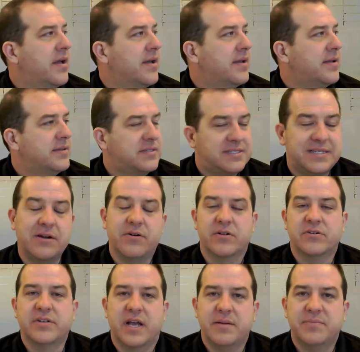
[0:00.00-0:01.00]

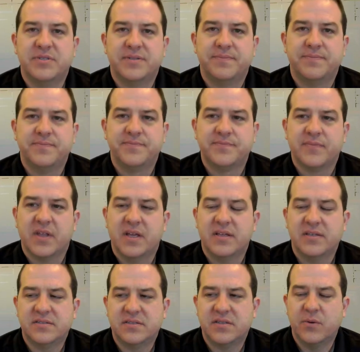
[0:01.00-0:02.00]
stereotypes
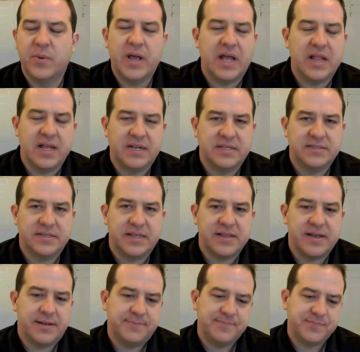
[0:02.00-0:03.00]
is the way I like to say
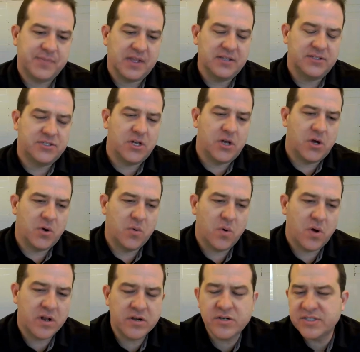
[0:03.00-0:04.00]
that. So
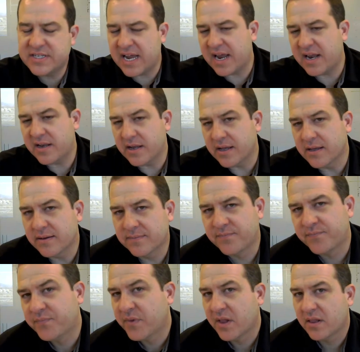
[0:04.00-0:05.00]
understanding
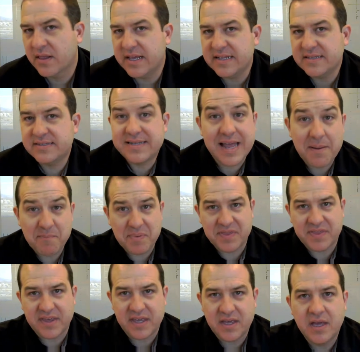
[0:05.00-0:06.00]
leads to
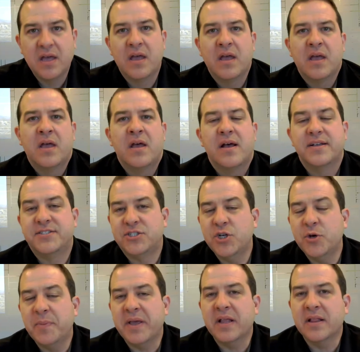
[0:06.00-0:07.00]
empathy,
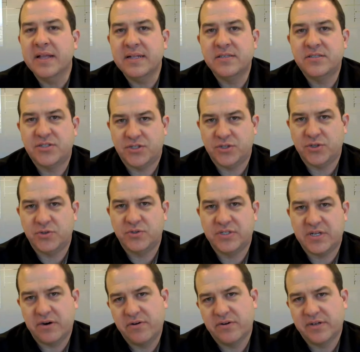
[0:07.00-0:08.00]
assuming leads to
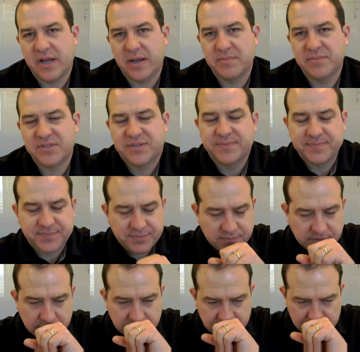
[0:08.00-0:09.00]
stereotypes.
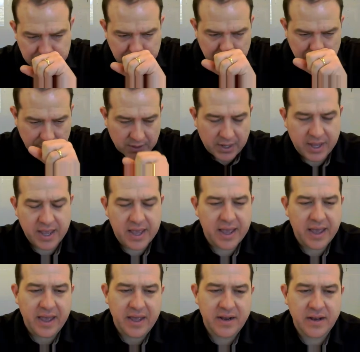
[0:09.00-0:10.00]

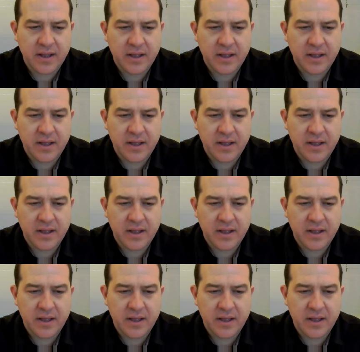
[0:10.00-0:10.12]
And